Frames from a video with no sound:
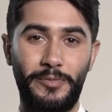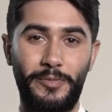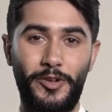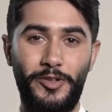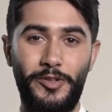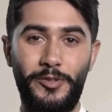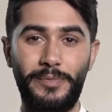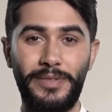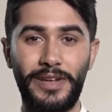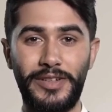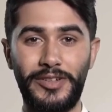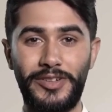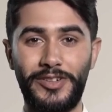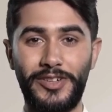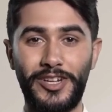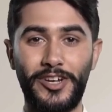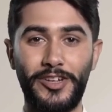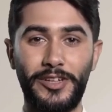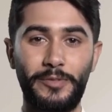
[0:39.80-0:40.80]
modems are
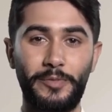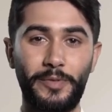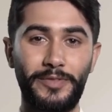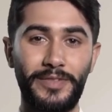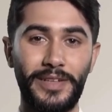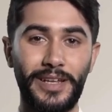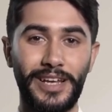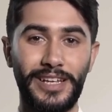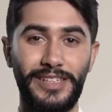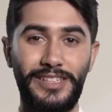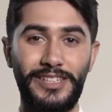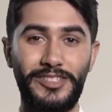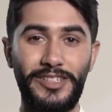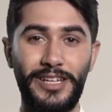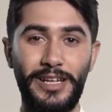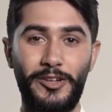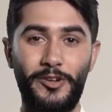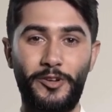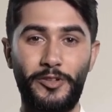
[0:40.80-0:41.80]
designed with the latest
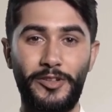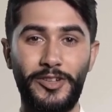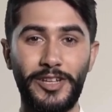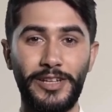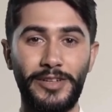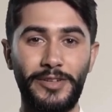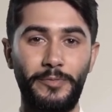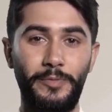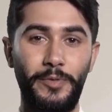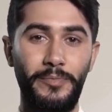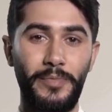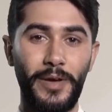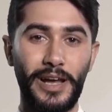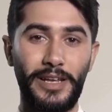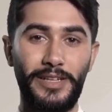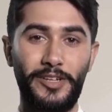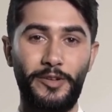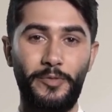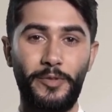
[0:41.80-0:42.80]
technology to
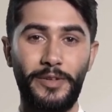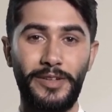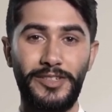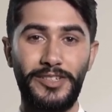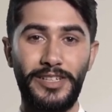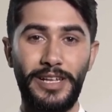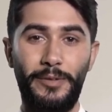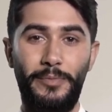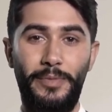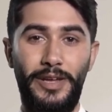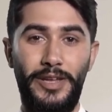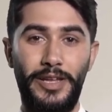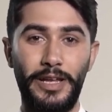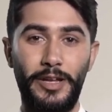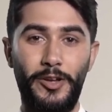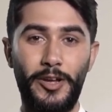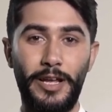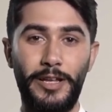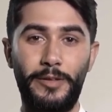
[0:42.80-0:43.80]
provide you with a seamless
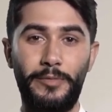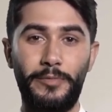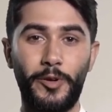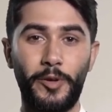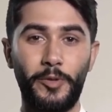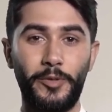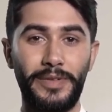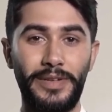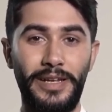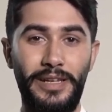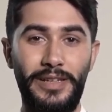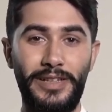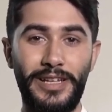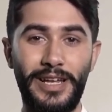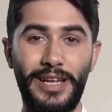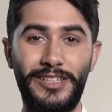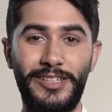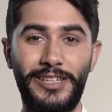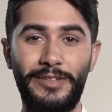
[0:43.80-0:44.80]
and high-performance
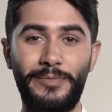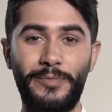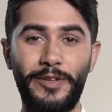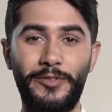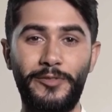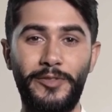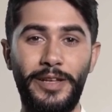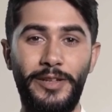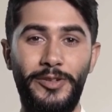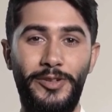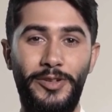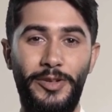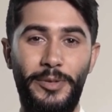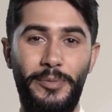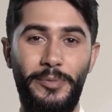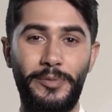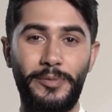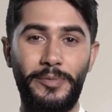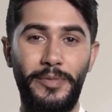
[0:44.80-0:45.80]
internet experience.
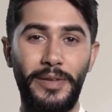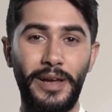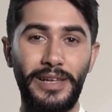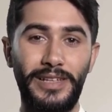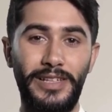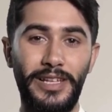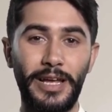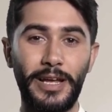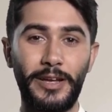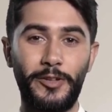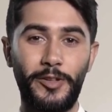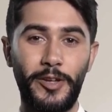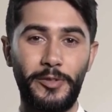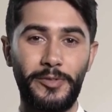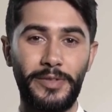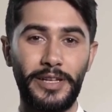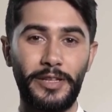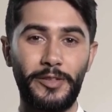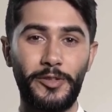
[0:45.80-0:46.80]
Let's take a
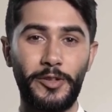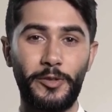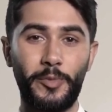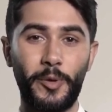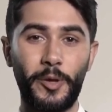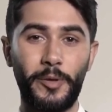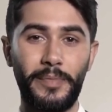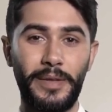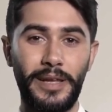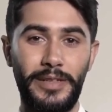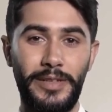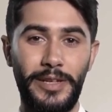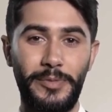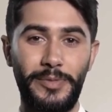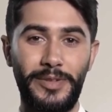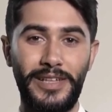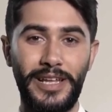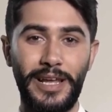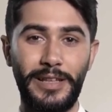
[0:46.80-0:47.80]
closer look at what makes
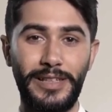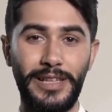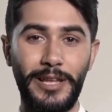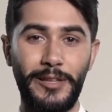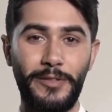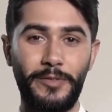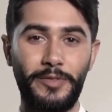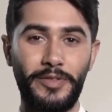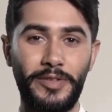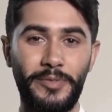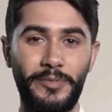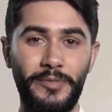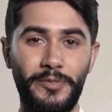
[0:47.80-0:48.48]
them stand out.